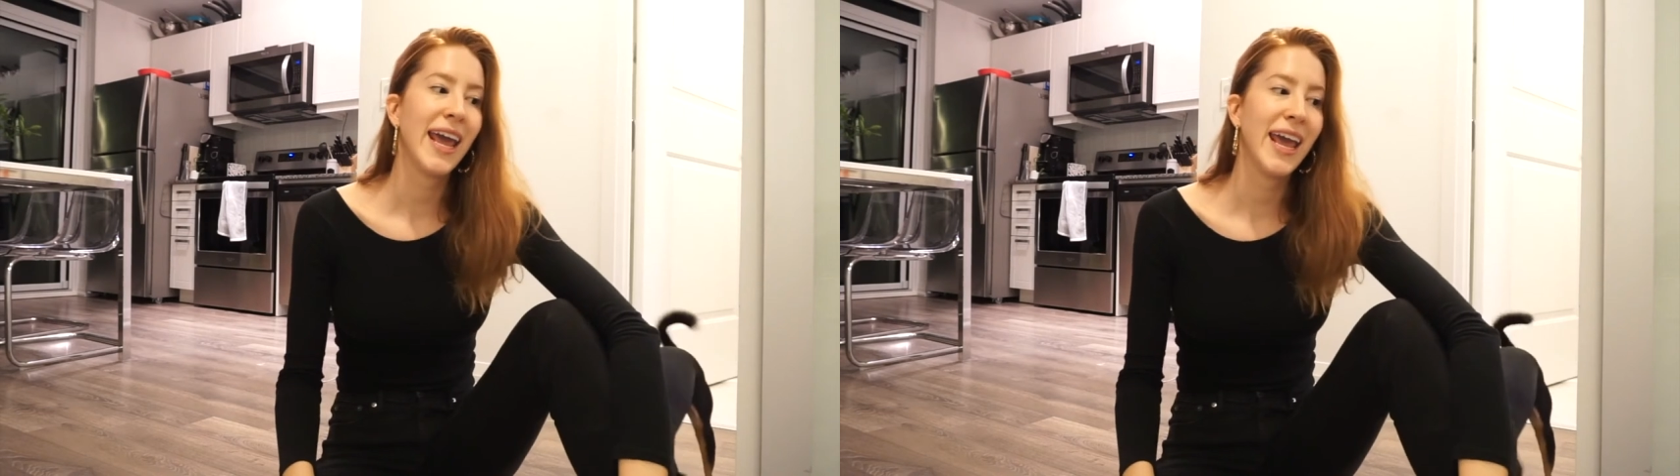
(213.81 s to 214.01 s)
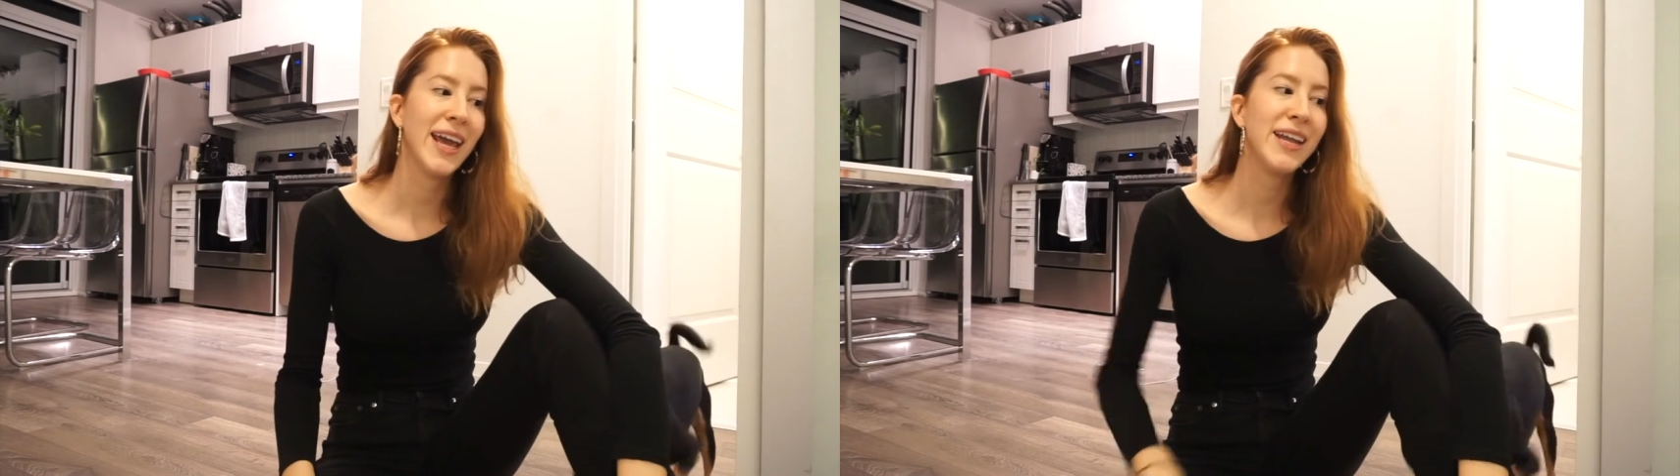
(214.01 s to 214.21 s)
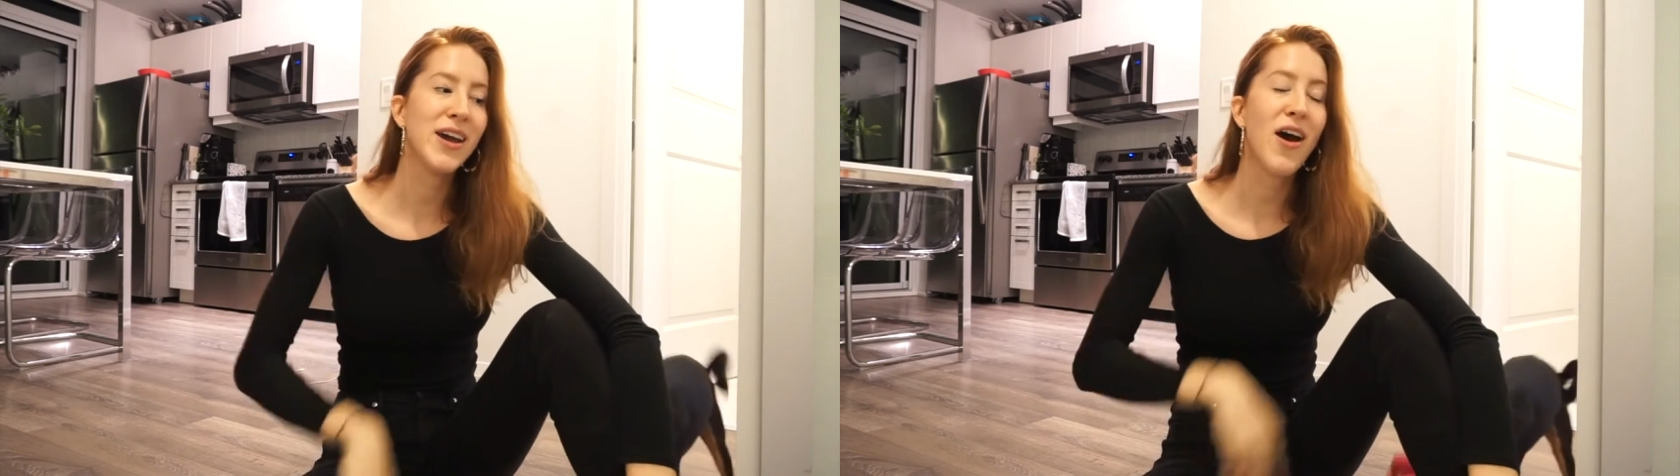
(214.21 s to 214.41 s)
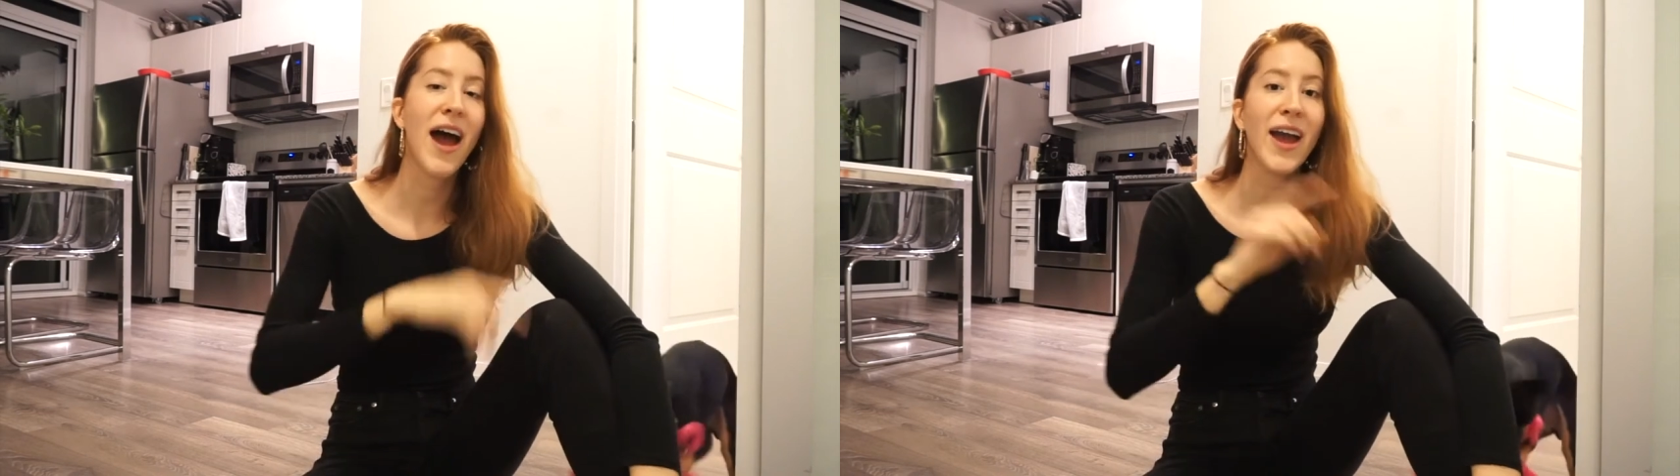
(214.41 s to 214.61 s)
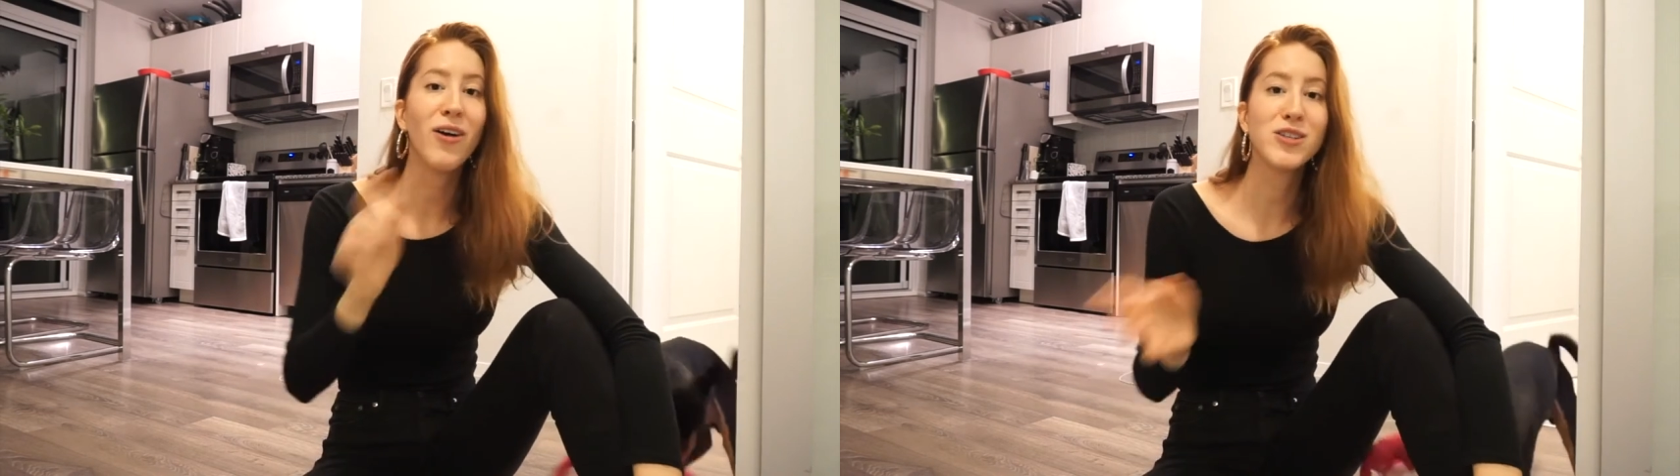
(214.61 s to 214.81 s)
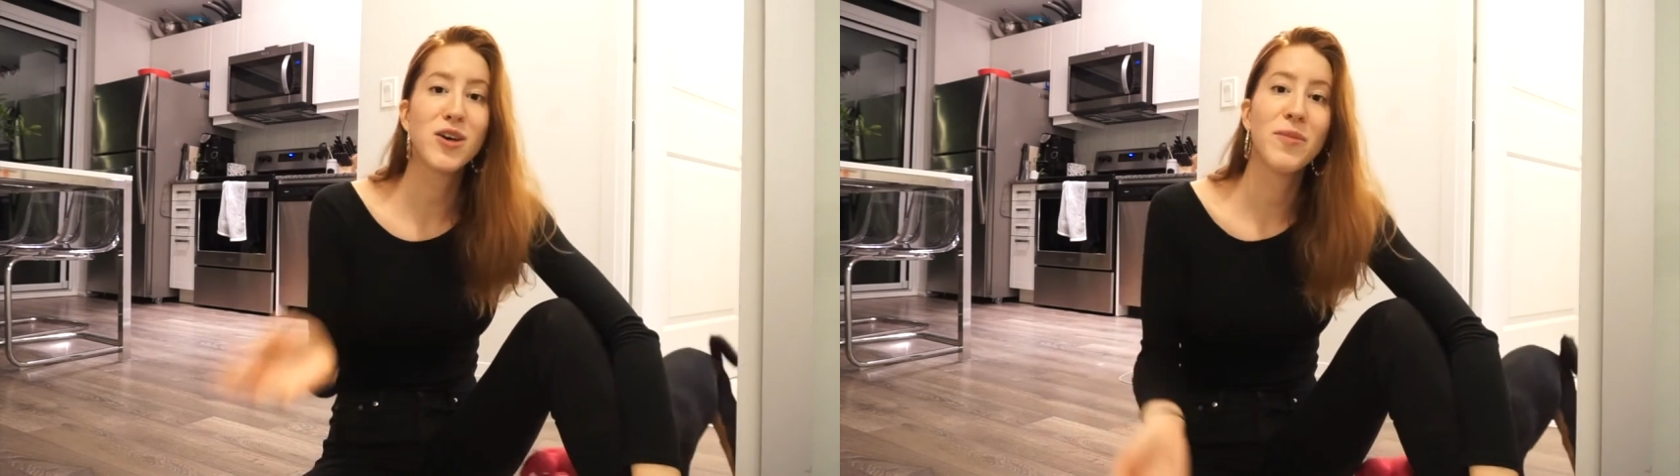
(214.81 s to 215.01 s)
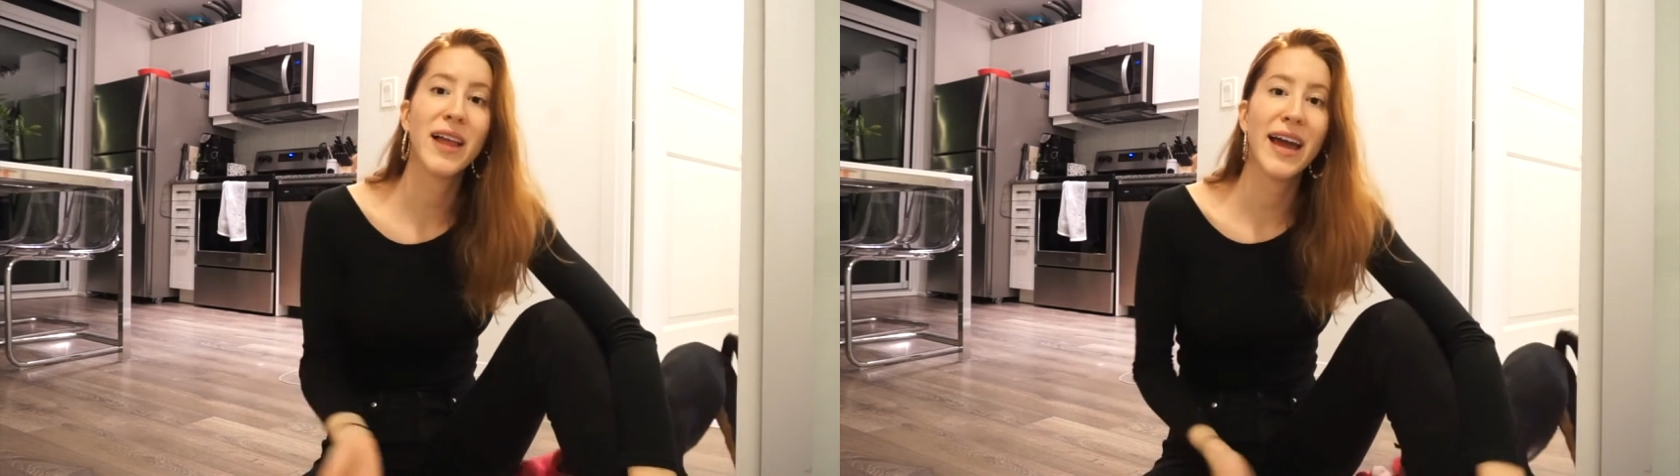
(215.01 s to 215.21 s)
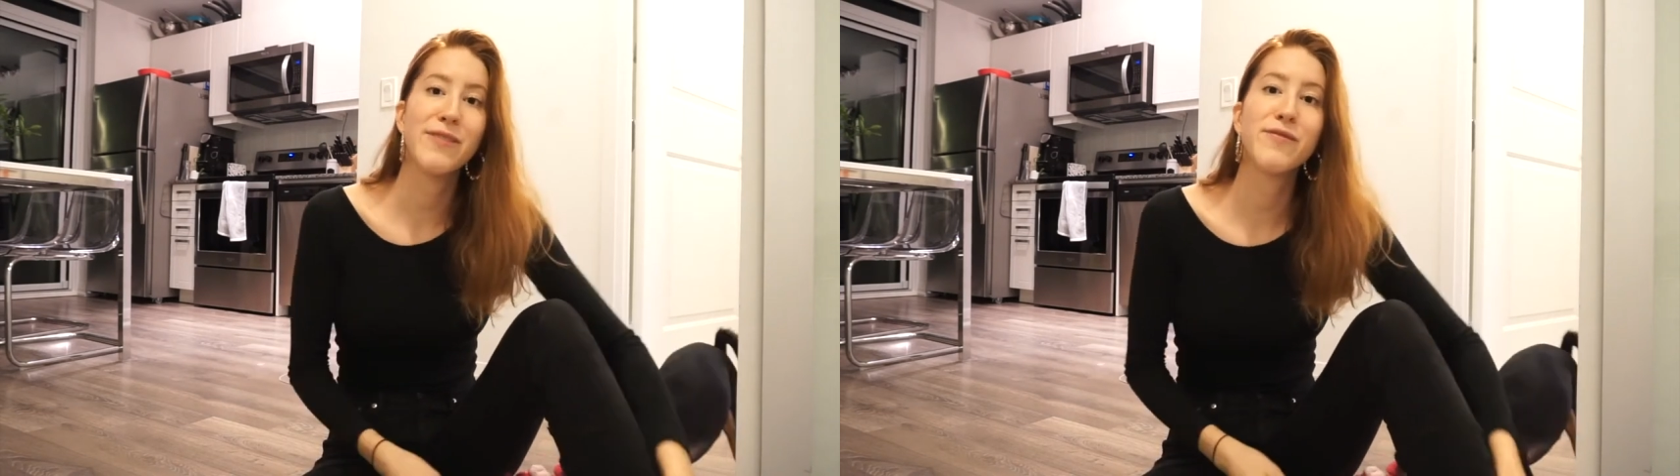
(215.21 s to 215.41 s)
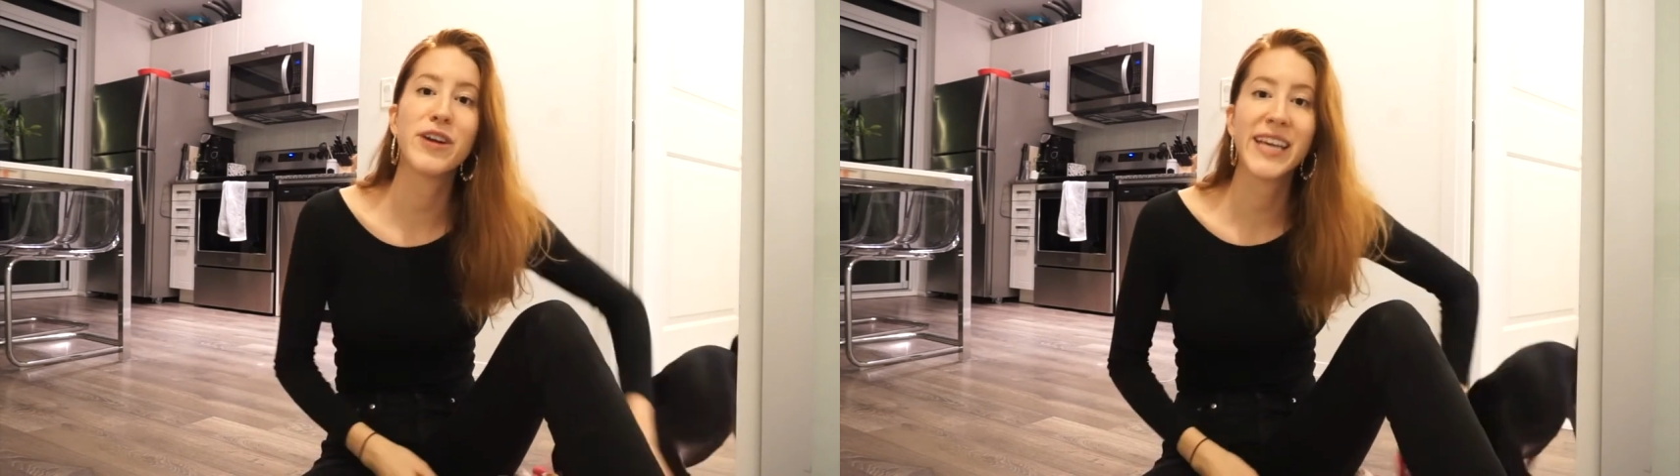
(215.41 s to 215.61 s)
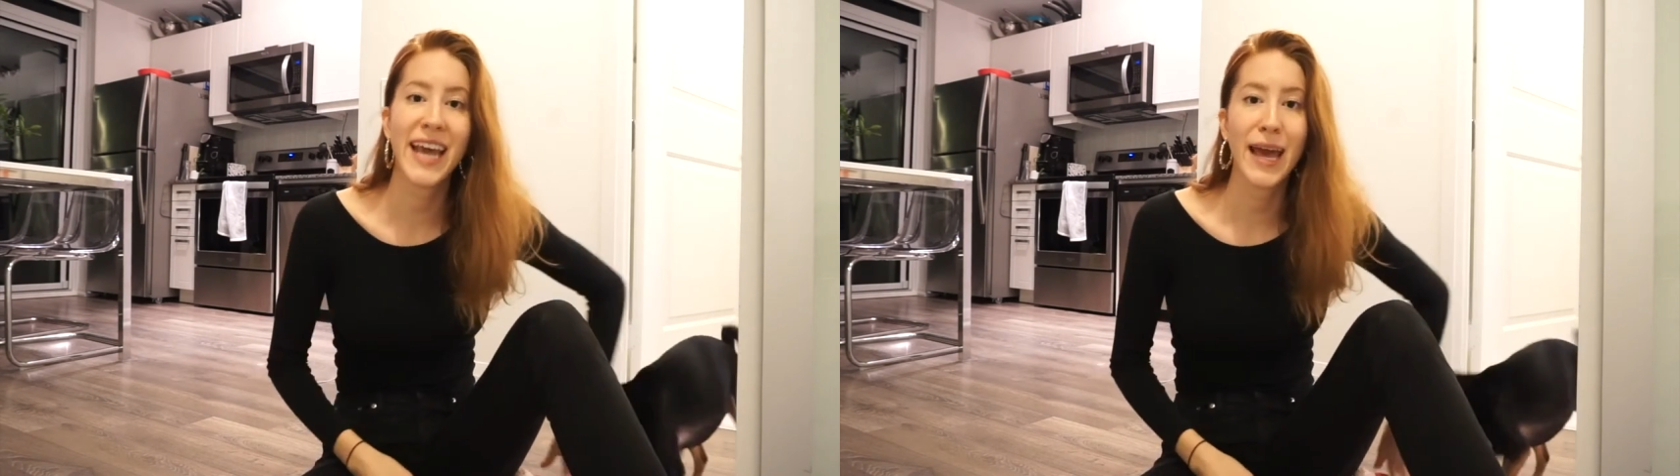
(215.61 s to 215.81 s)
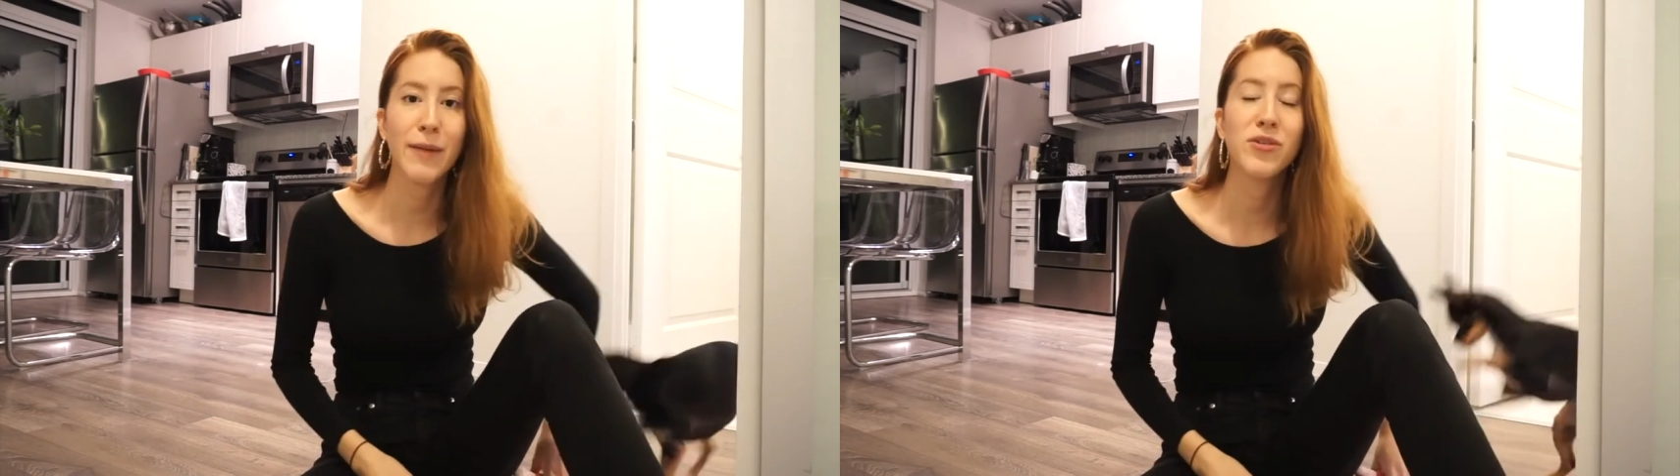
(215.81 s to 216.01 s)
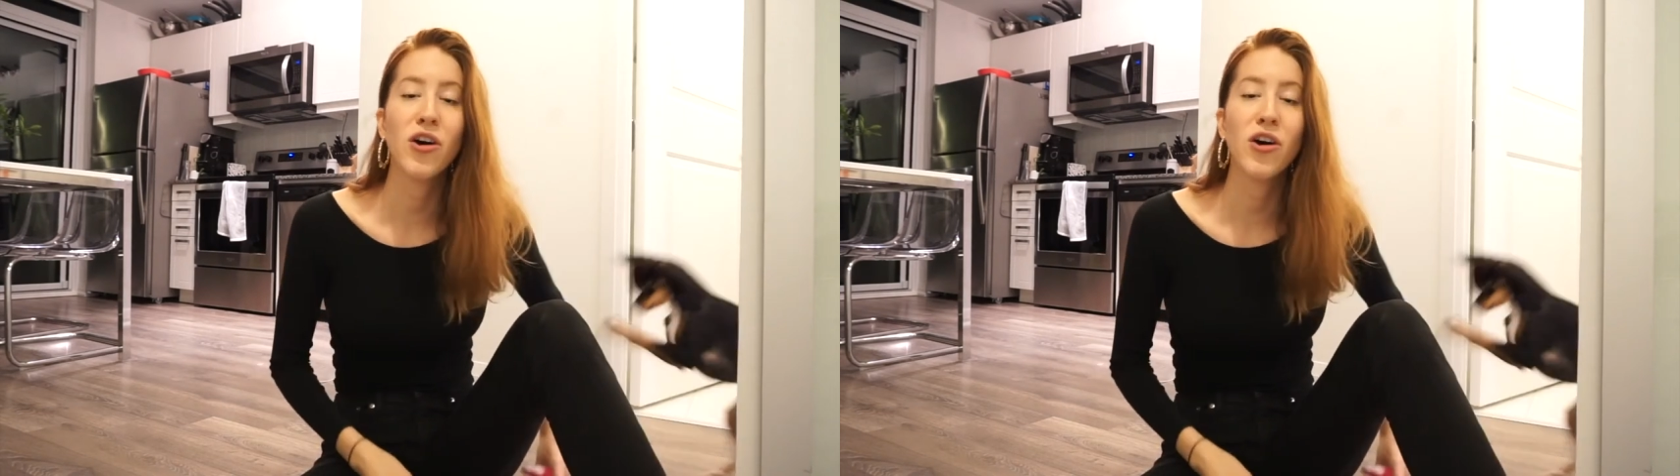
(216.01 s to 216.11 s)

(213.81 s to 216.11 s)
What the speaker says: And I also applied for a camp